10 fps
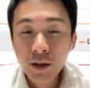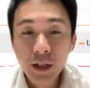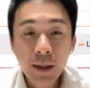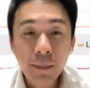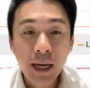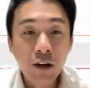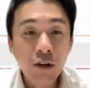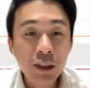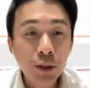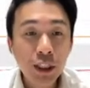Okay, and
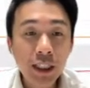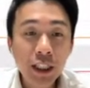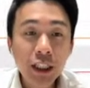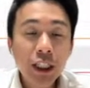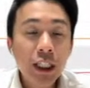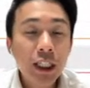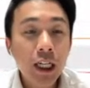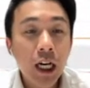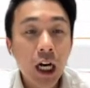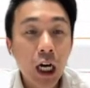correspondingly,
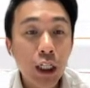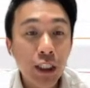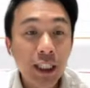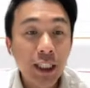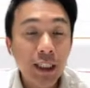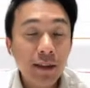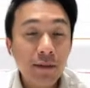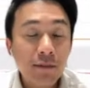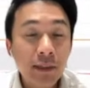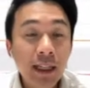uh, the
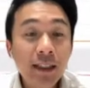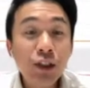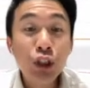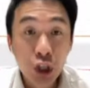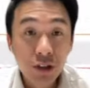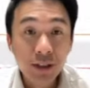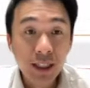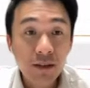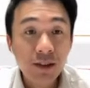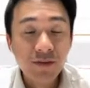Tencent short
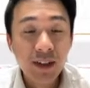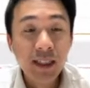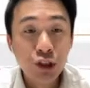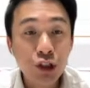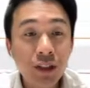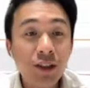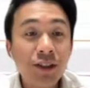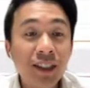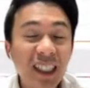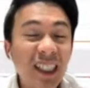DLC, five times short
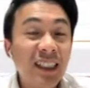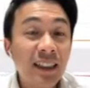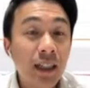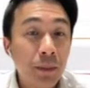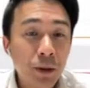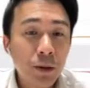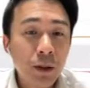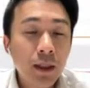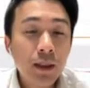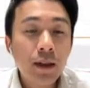DLC DTCW,
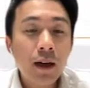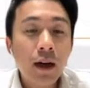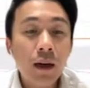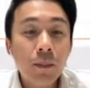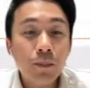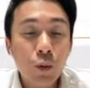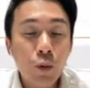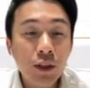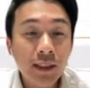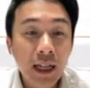um,
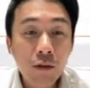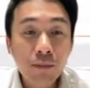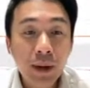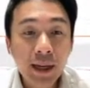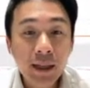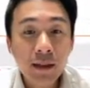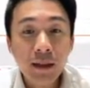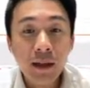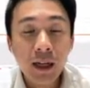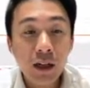was down by
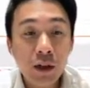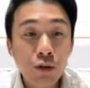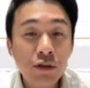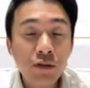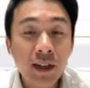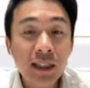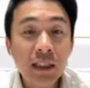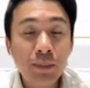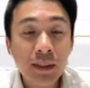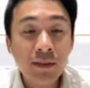uh, close to five
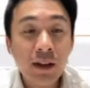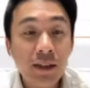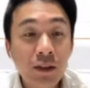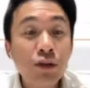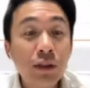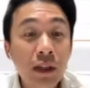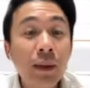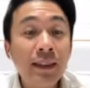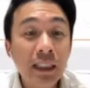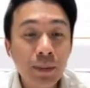times, per, uh, close down
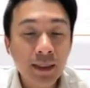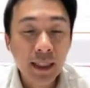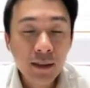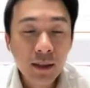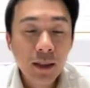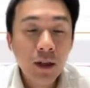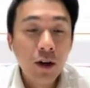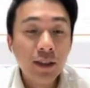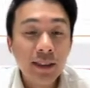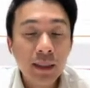by 6%
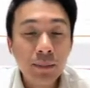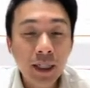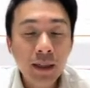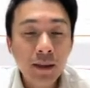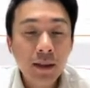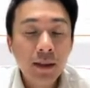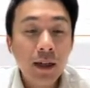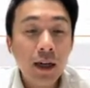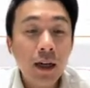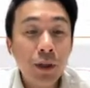on the same day
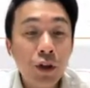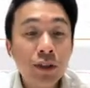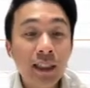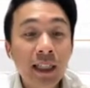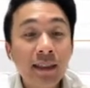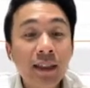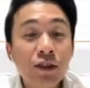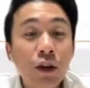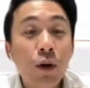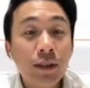uh, because the Tencent
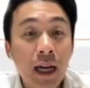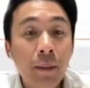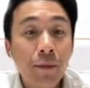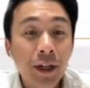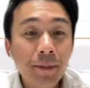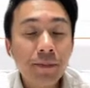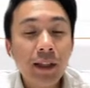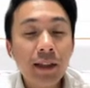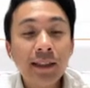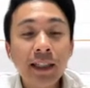stock was up, right?
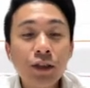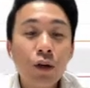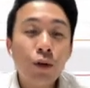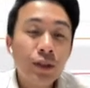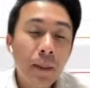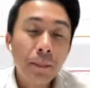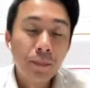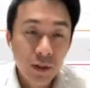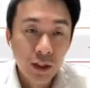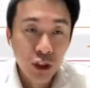Tencent stock goes up,
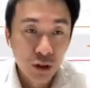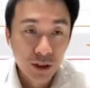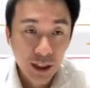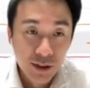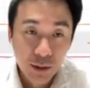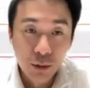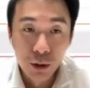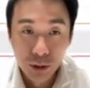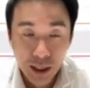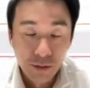the short DLC will
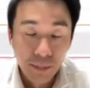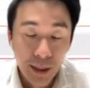go down.